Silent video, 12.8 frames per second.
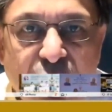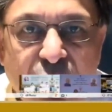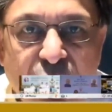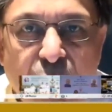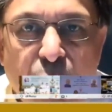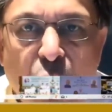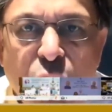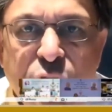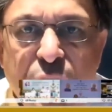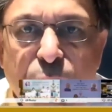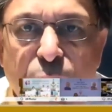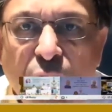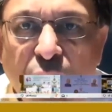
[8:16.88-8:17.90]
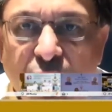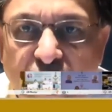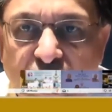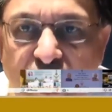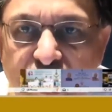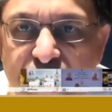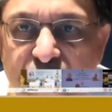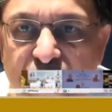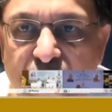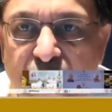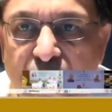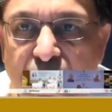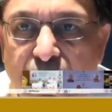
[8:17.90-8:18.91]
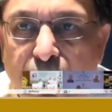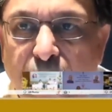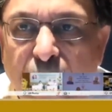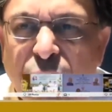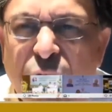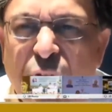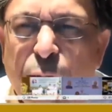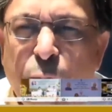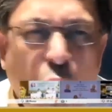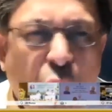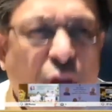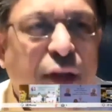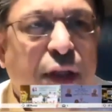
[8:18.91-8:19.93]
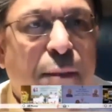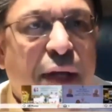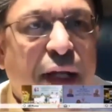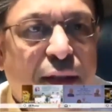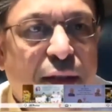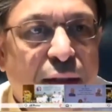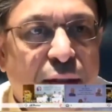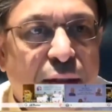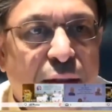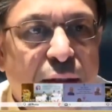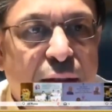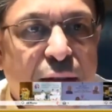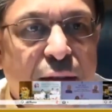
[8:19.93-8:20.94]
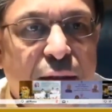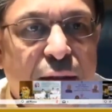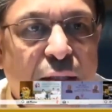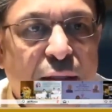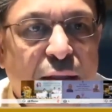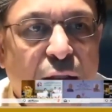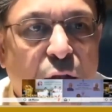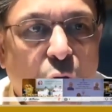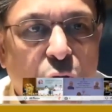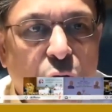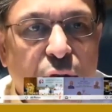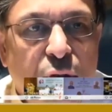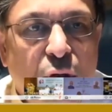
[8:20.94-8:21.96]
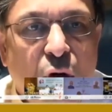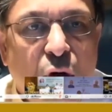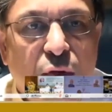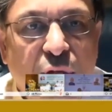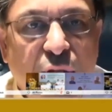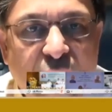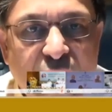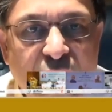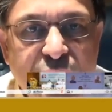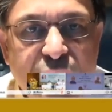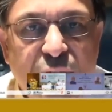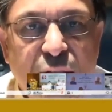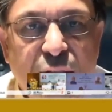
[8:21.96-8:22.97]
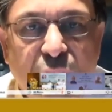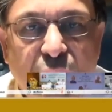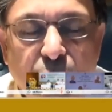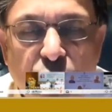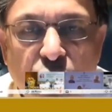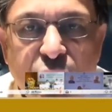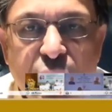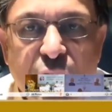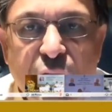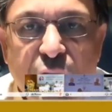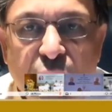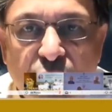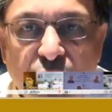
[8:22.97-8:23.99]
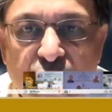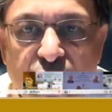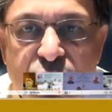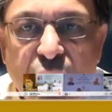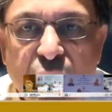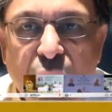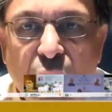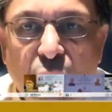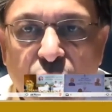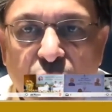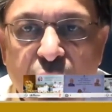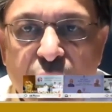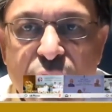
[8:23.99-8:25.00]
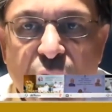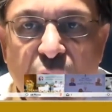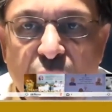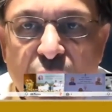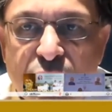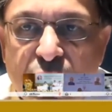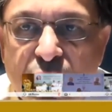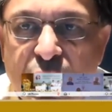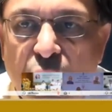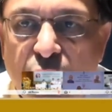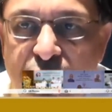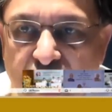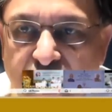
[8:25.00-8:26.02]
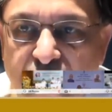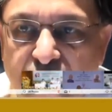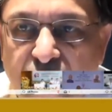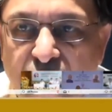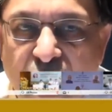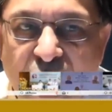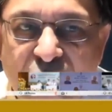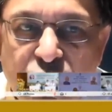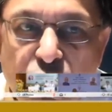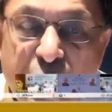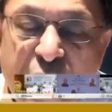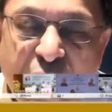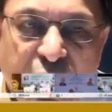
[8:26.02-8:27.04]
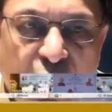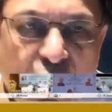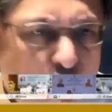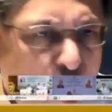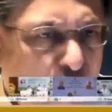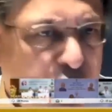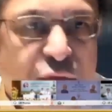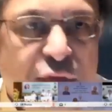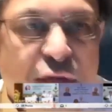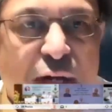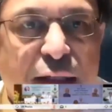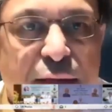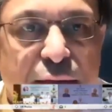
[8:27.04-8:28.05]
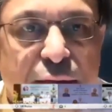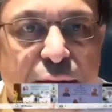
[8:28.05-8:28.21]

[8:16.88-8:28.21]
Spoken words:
The most important thing is that we have broken the myth that the growth of a caste, community, religion, village, city or sector has to be at the cost of the other.